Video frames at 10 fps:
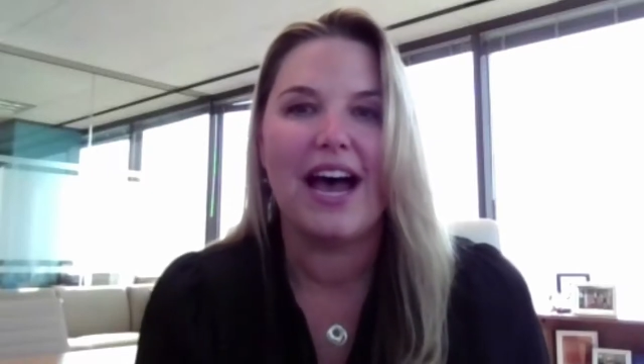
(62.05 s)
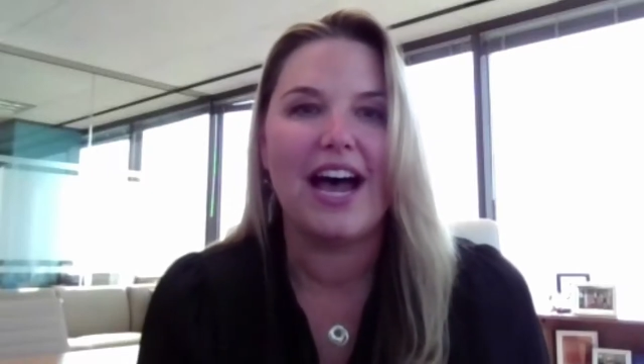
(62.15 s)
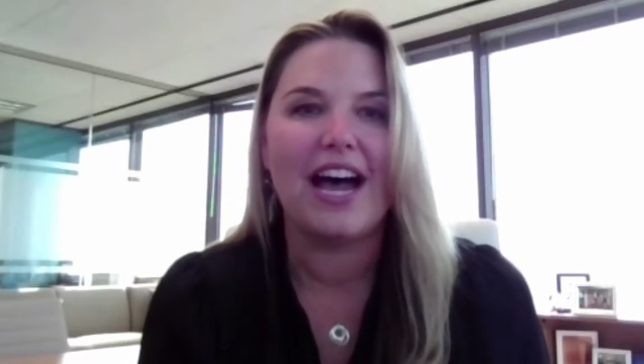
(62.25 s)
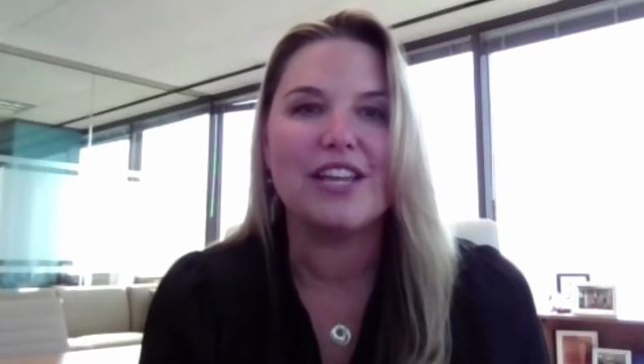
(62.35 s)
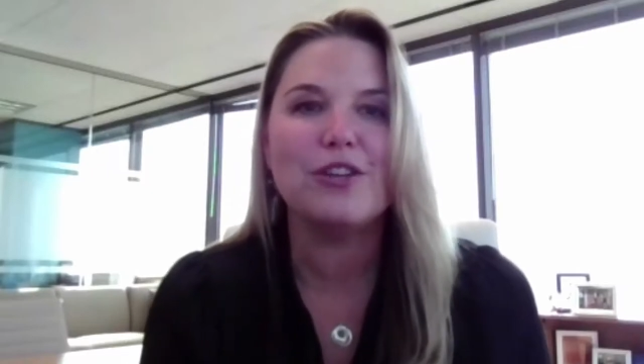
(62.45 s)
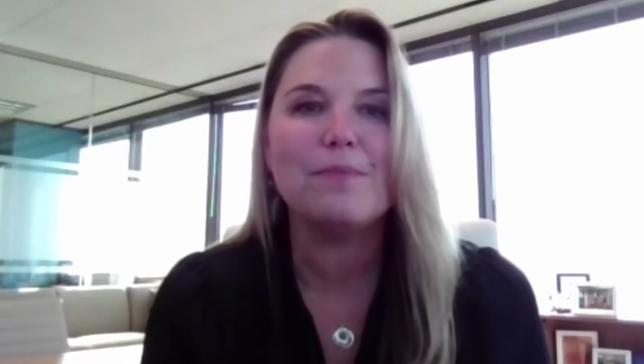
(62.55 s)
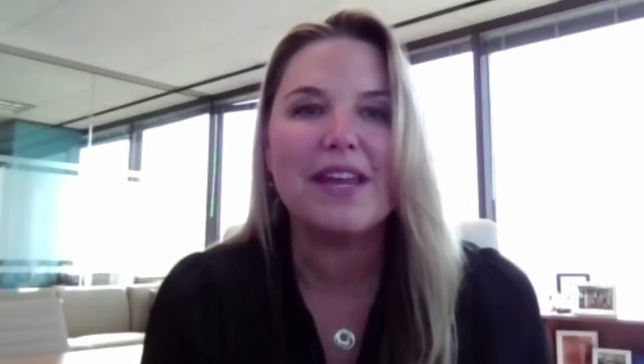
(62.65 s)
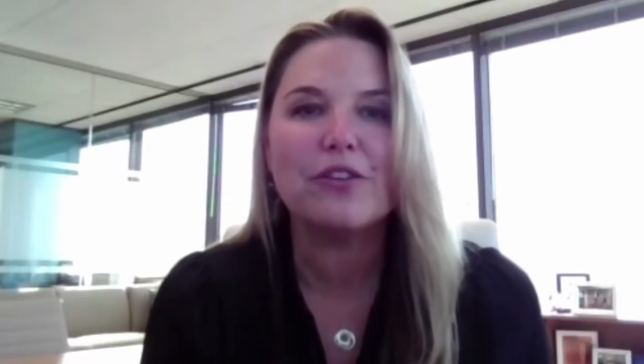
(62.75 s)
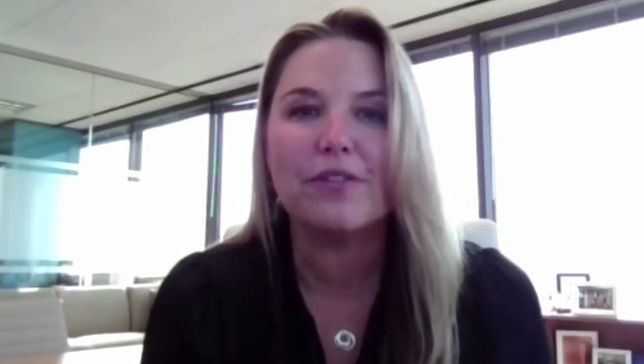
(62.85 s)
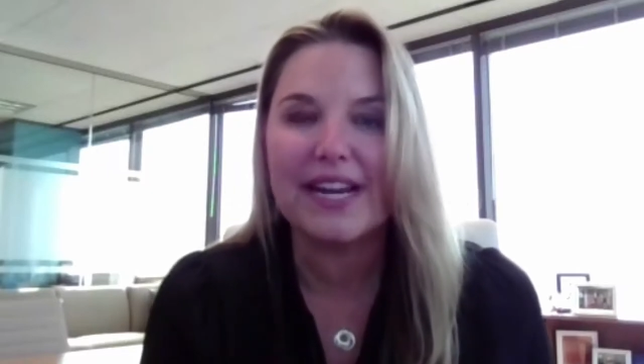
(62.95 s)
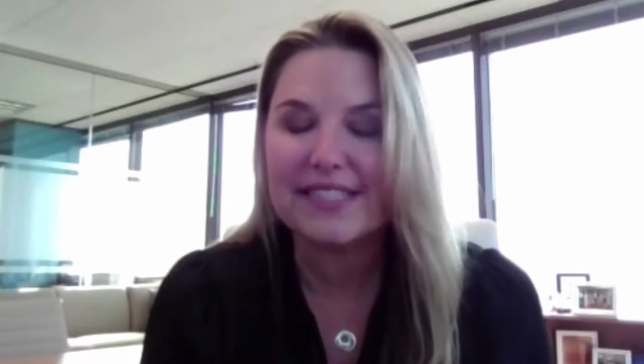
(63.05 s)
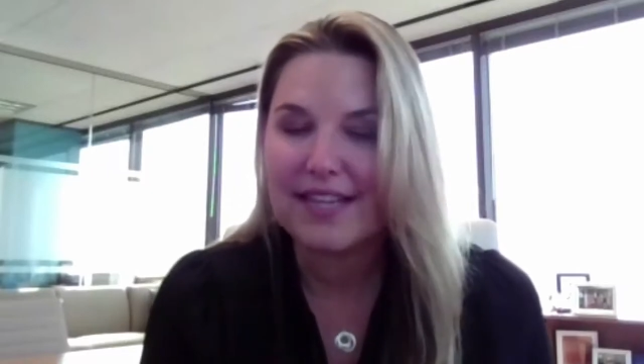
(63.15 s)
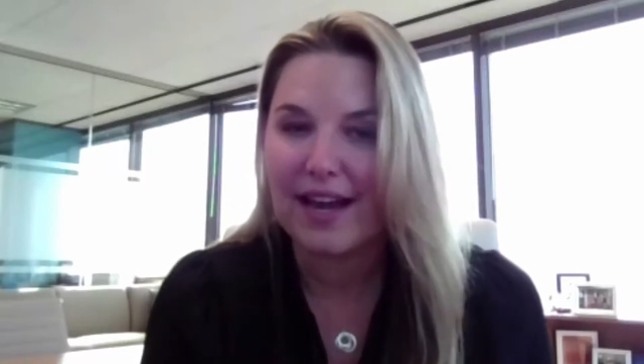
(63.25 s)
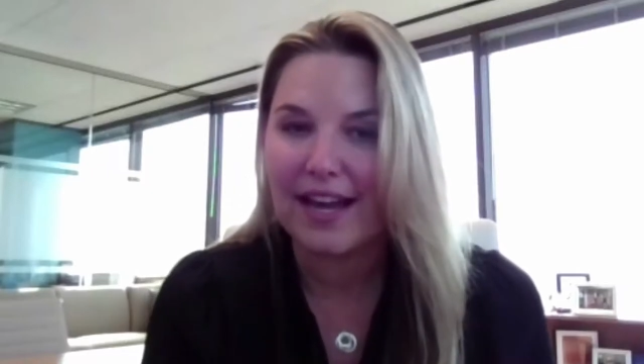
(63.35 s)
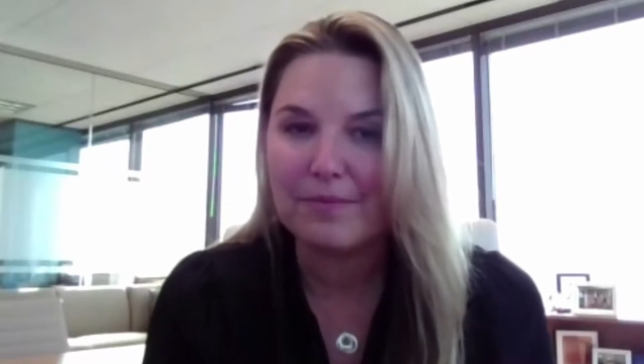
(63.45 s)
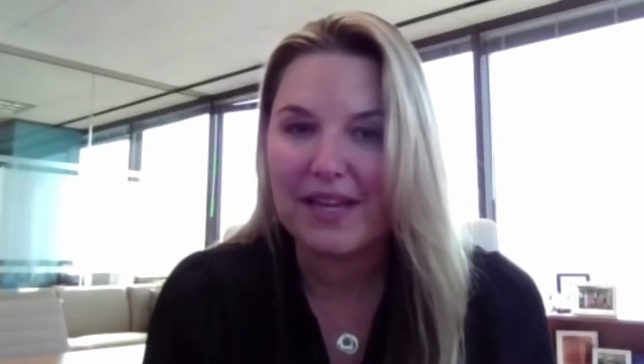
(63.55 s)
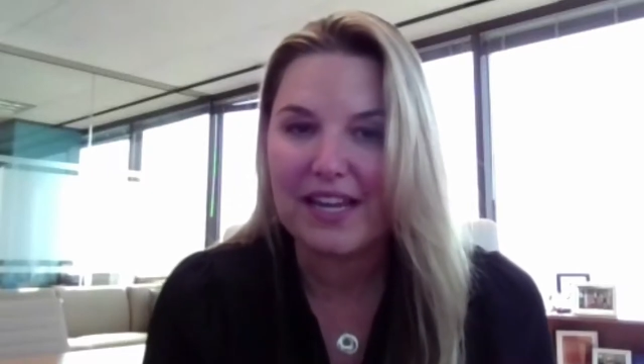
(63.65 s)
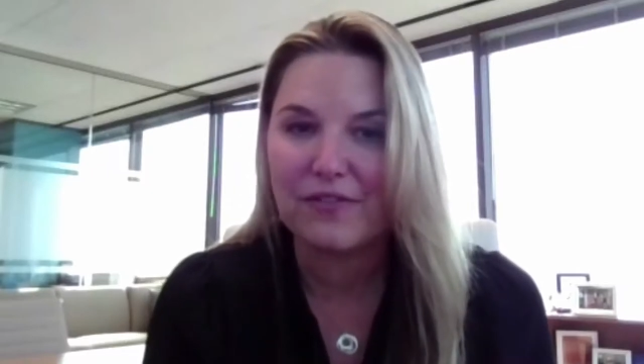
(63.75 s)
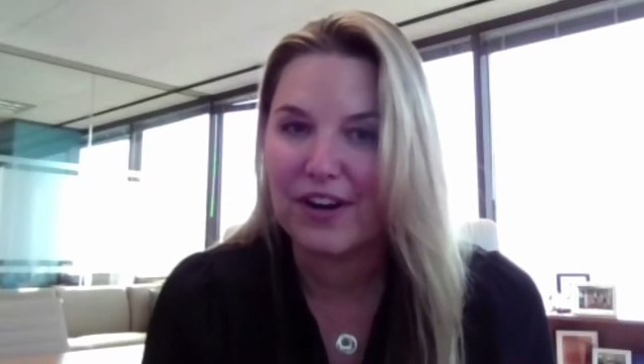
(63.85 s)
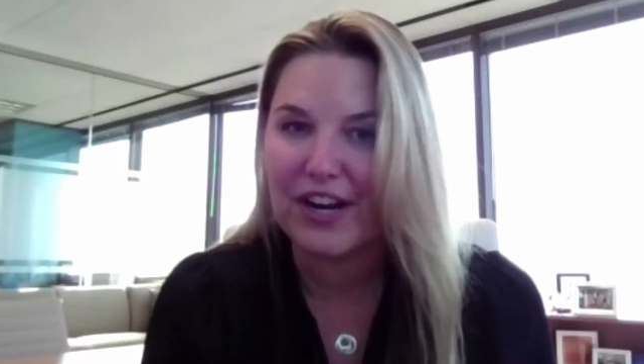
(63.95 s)
Uh, you made great time
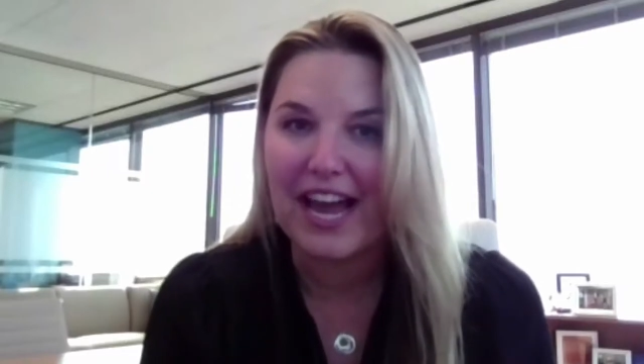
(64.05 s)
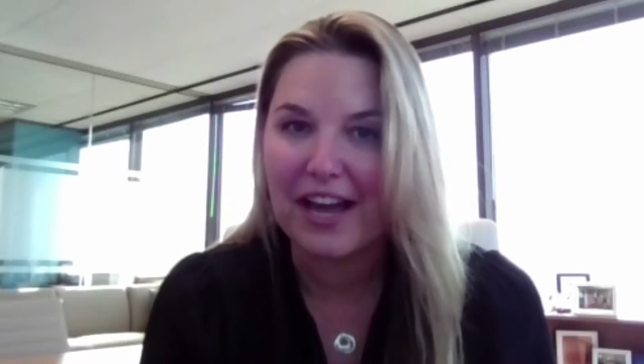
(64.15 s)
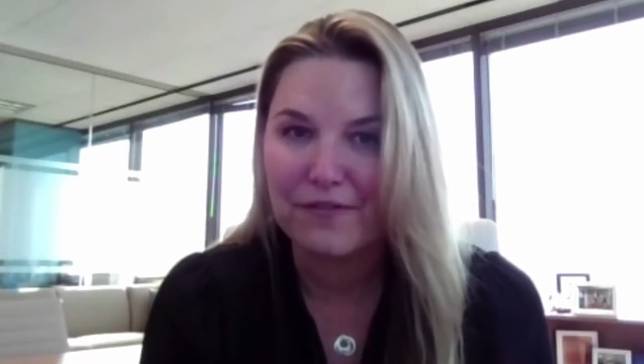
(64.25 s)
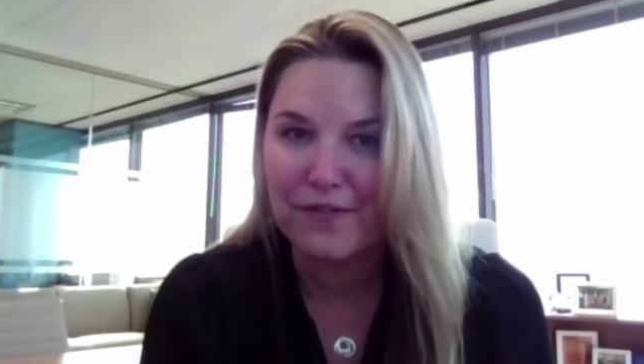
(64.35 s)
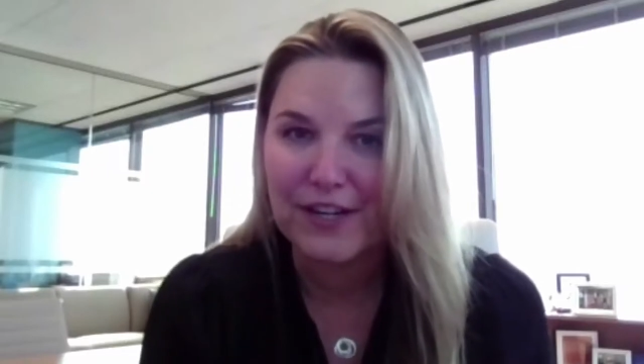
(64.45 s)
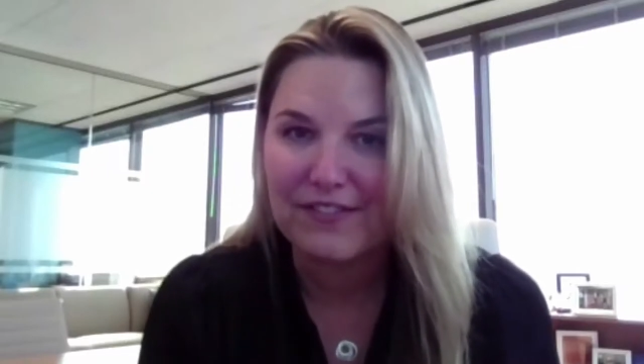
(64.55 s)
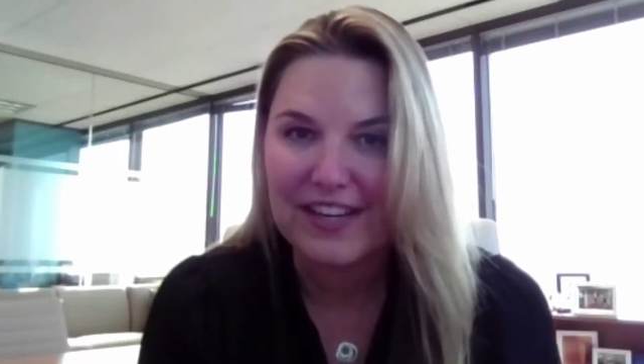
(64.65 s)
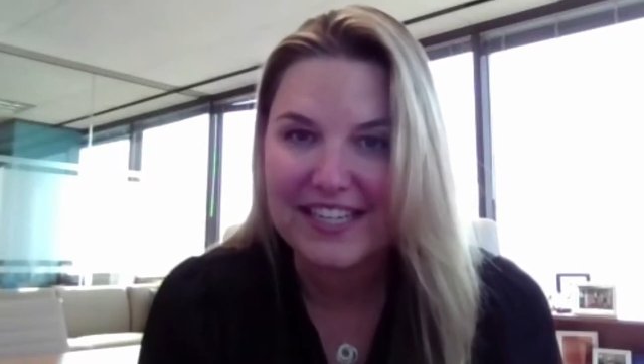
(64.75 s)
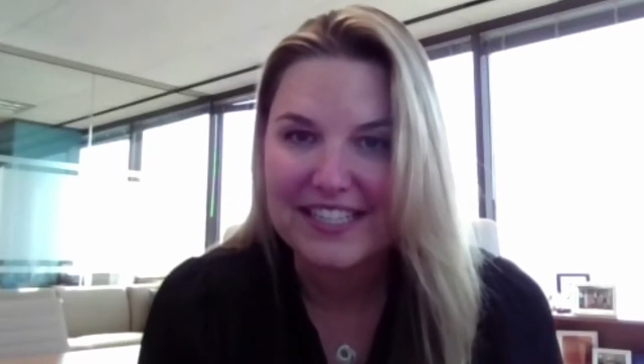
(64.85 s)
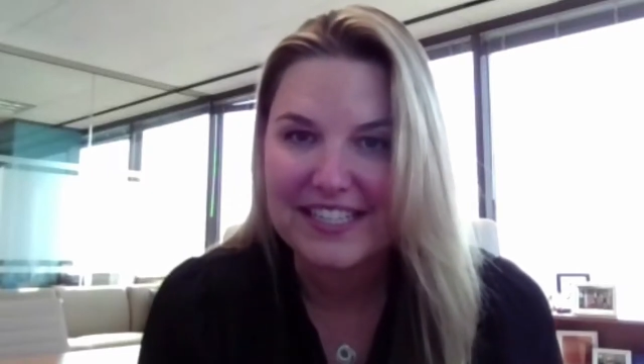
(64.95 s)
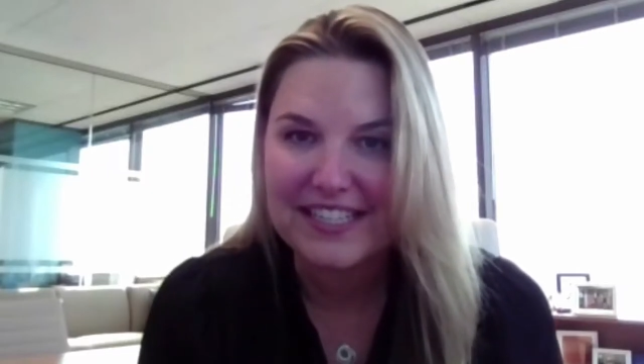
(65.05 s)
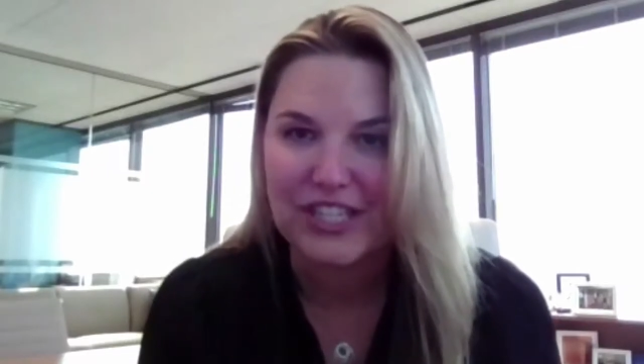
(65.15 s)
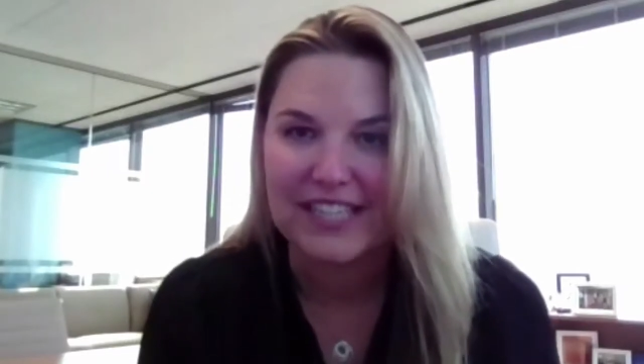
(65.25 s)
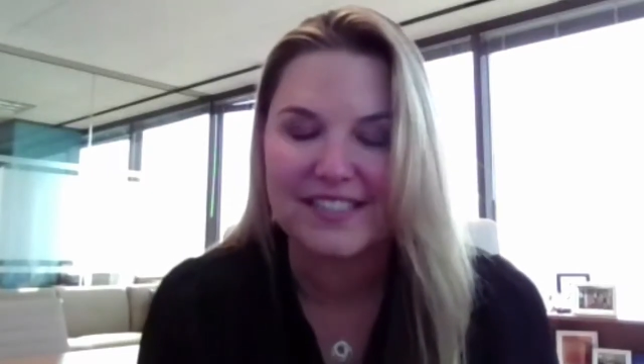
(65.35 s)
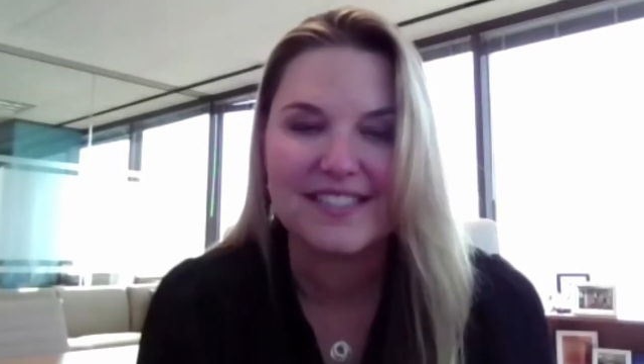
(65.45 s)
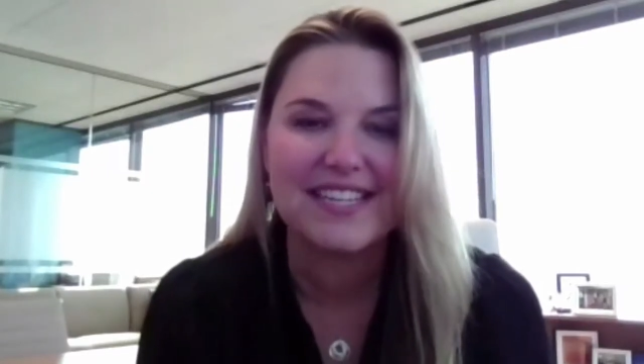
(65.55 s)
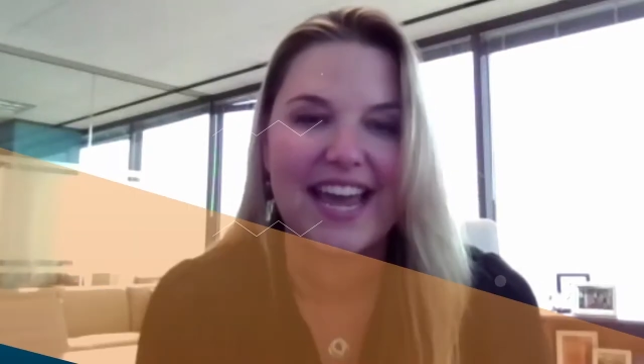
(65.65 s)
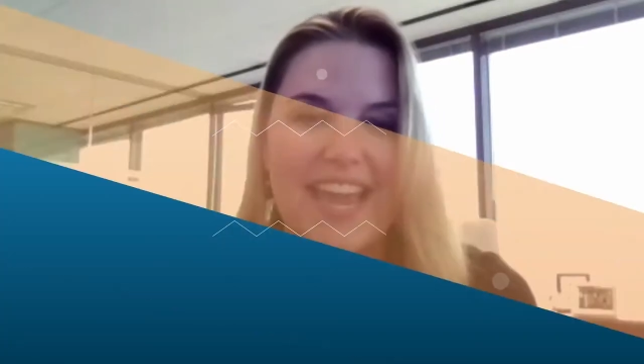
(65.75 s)
in very unforgiving conditions.